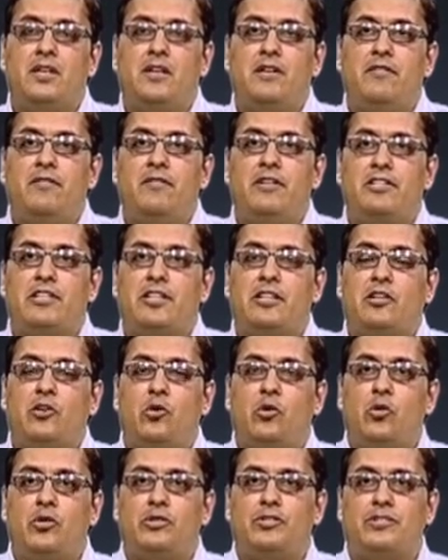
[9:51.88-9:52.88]
which
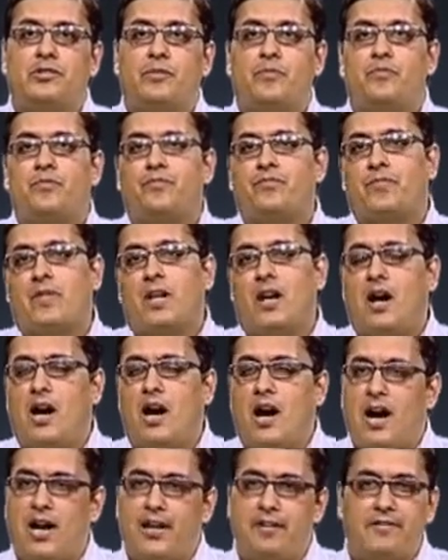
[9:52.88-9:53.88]
includes
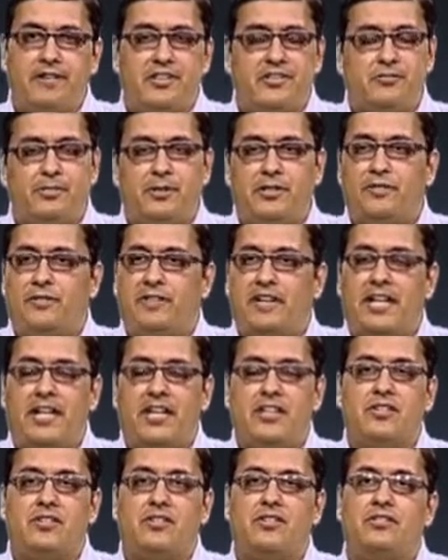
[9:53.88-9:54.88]
hardware
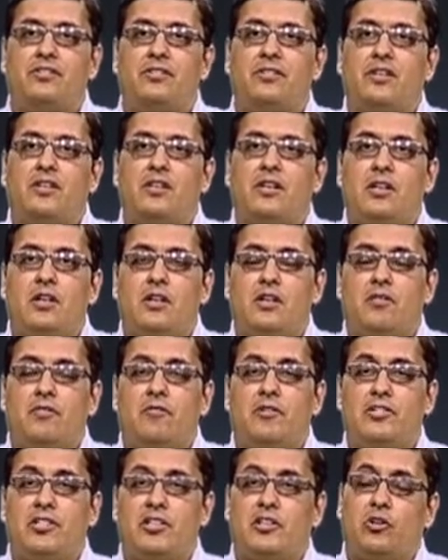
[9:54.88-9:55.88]
specifications,
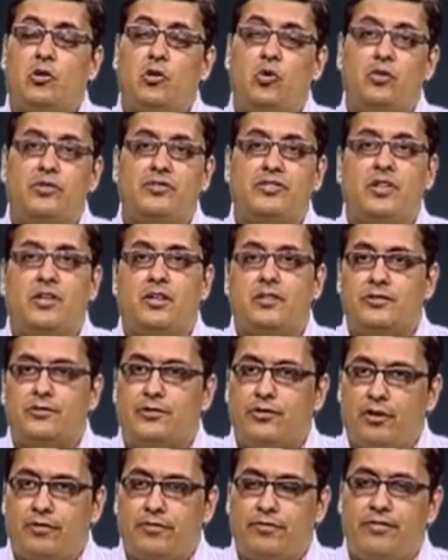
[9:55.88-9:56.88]
which includes
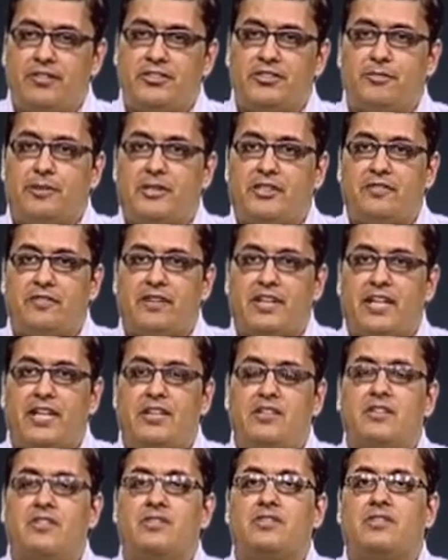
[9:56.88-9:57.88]
software
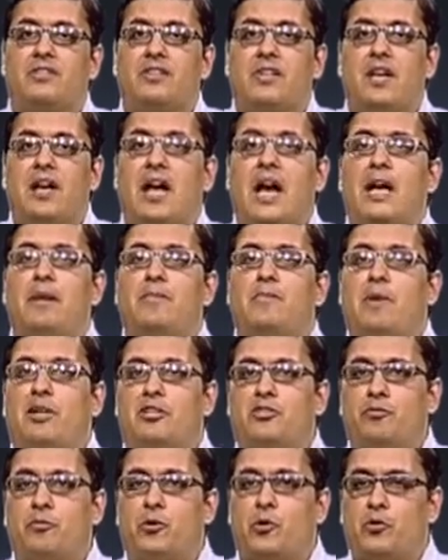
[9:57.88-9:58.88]
specifications and
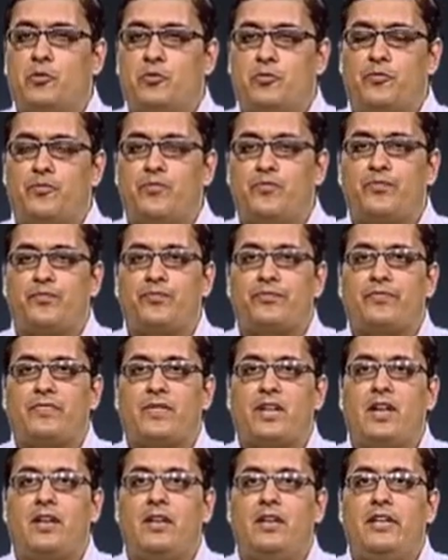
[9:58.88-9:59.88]
much more.
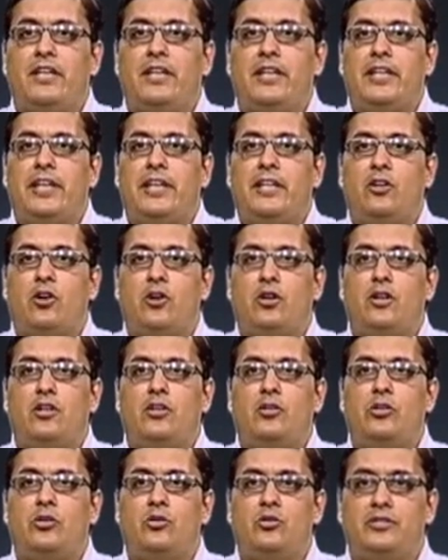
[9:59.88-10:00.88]
In order to
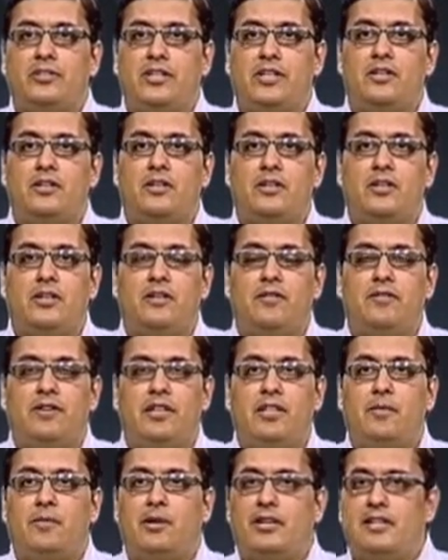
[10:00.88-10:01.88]
use it, we
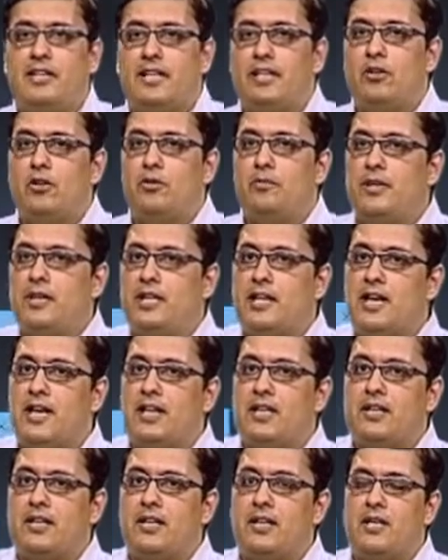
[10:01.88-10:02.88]
double click on
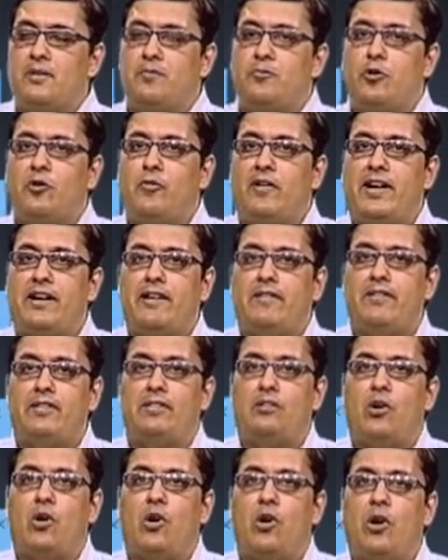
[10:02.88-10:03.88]
Balak and provide with
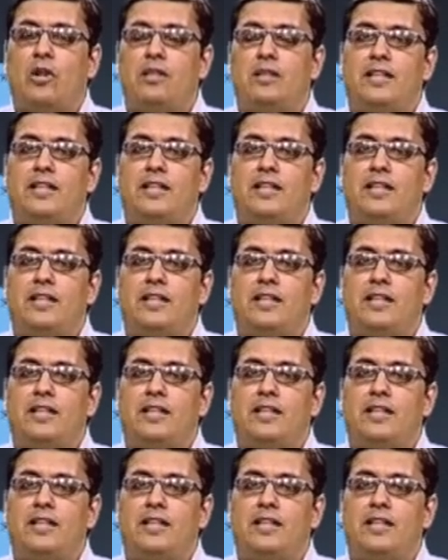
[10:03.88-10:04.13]
all the